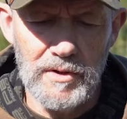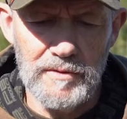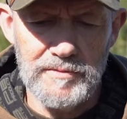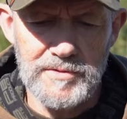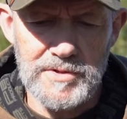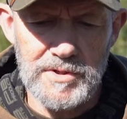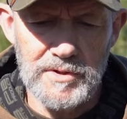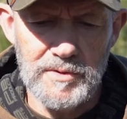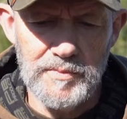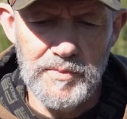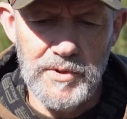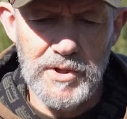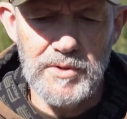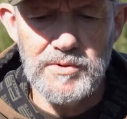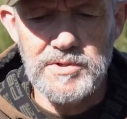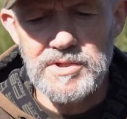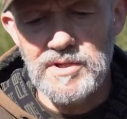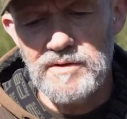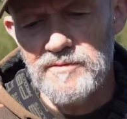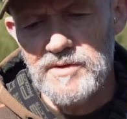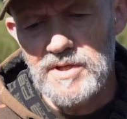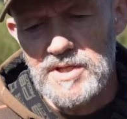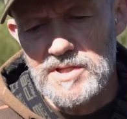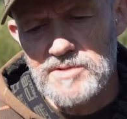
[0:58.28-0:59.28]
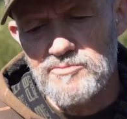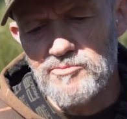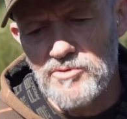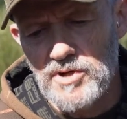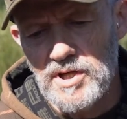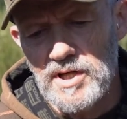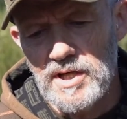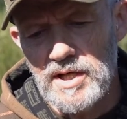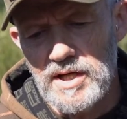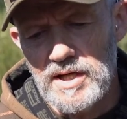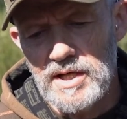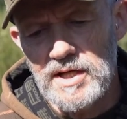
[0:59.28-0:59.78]
off. So the beauty of this
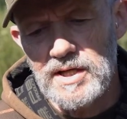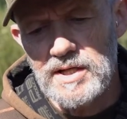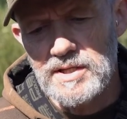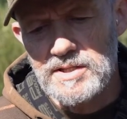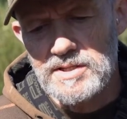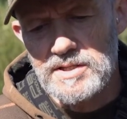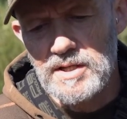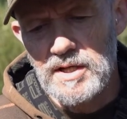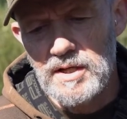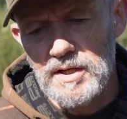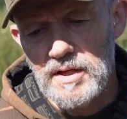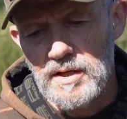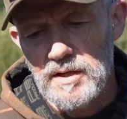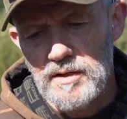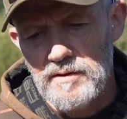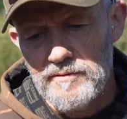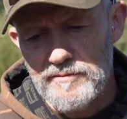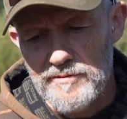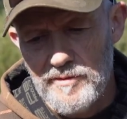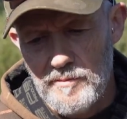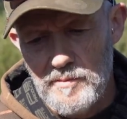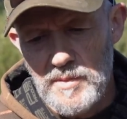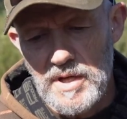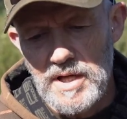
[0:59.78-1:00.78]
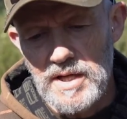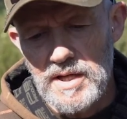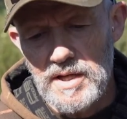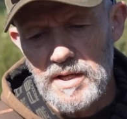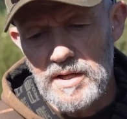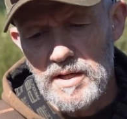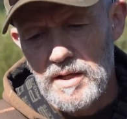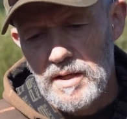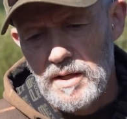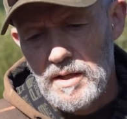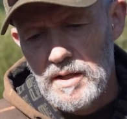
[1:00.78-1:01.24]
really is, for me,